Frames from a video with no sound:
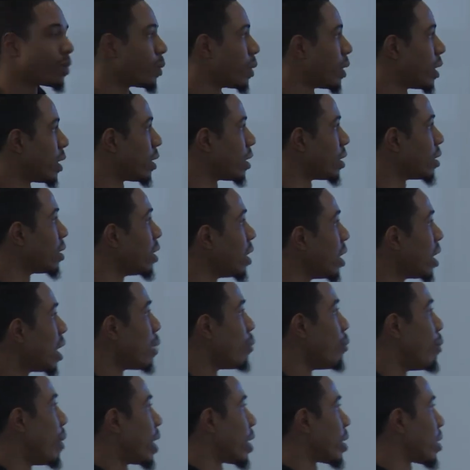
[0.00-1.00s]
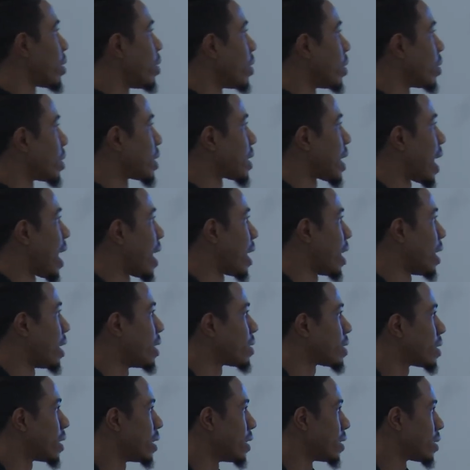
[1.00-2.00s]
Well, medical
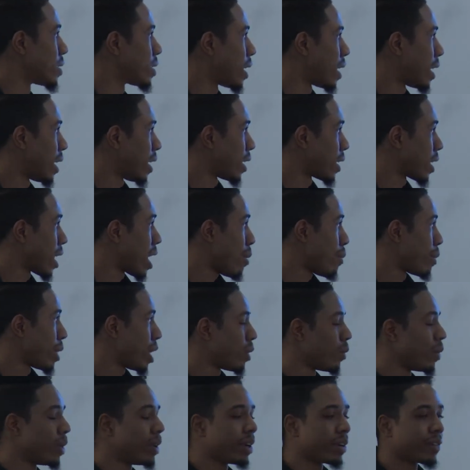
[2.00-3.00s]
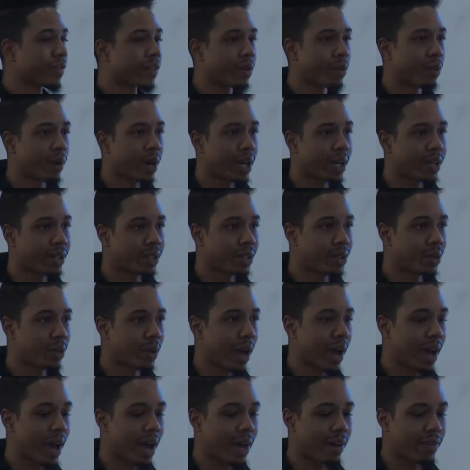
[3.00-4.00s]
science is coming up with different ways to
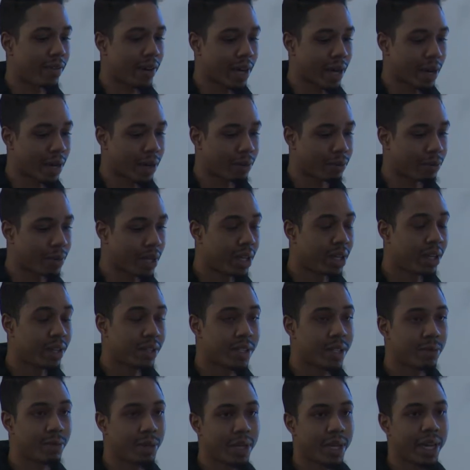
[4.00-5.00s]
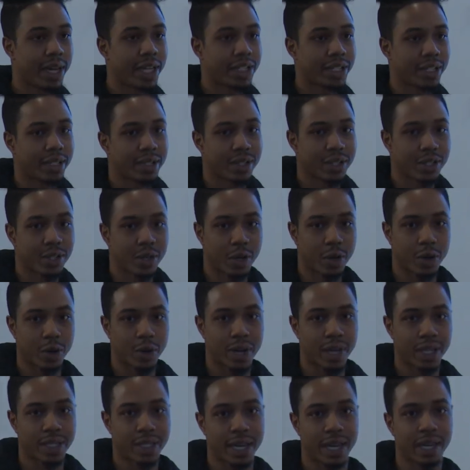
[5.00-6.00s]
have simulations, so
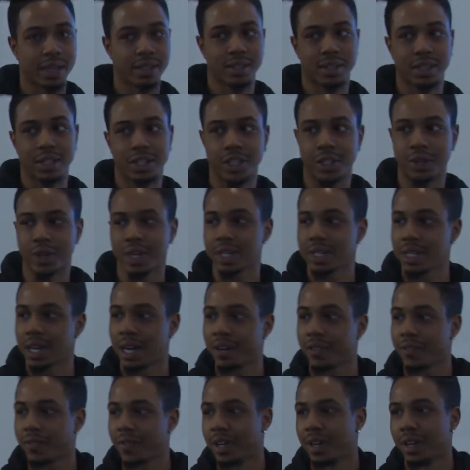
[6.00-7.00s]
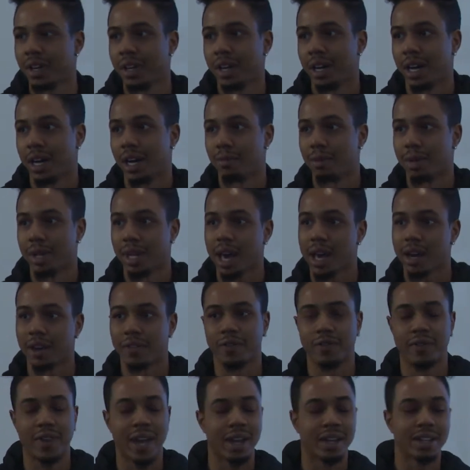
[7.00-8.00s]
it takes the stress off a lot
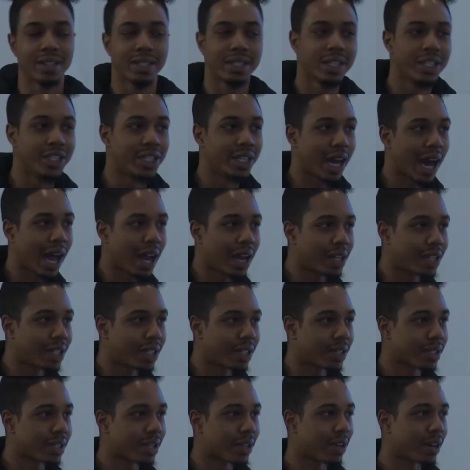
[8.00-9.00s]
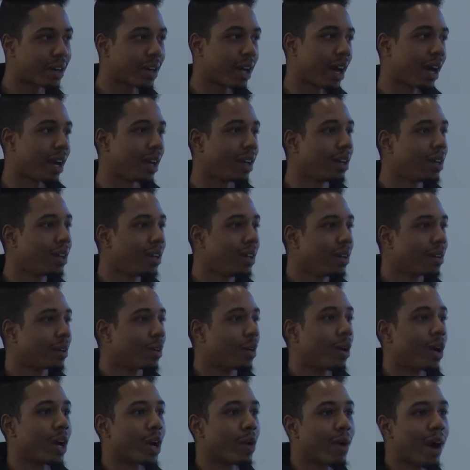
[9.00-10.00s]
of anesthesiologists, so you're not
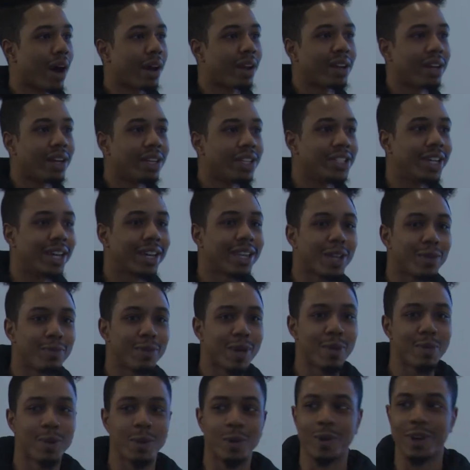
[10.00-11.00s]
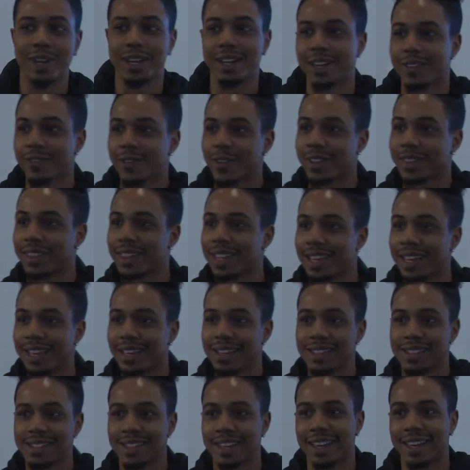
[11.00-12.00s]
going around and injecting people with different
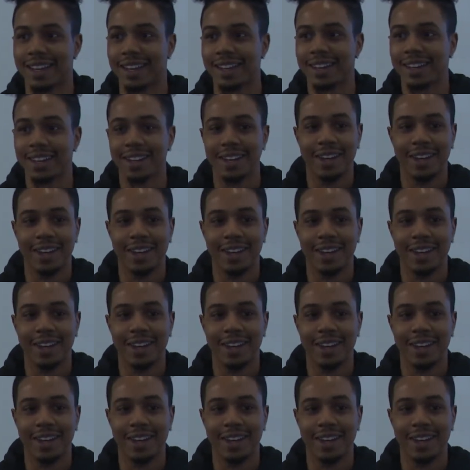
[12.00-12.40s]
things and